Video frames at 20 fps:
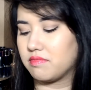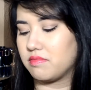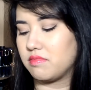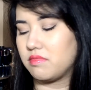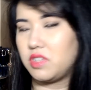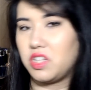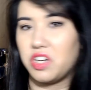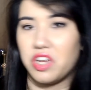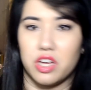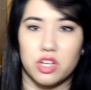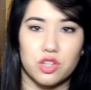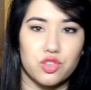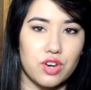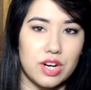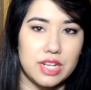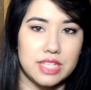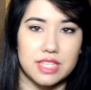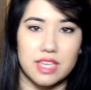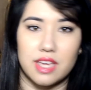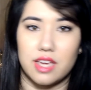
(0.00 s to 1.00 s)
you know, dry
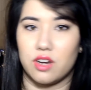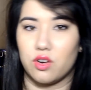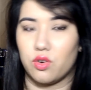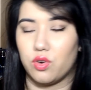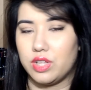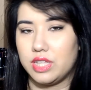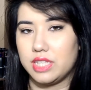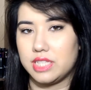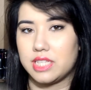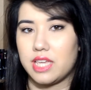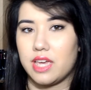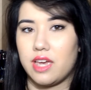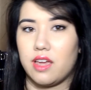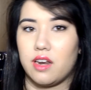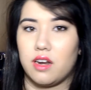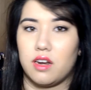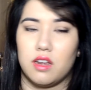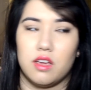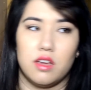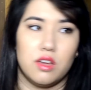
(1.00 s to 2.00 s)
skin, oily
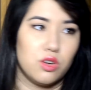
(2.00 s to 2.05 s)
skin,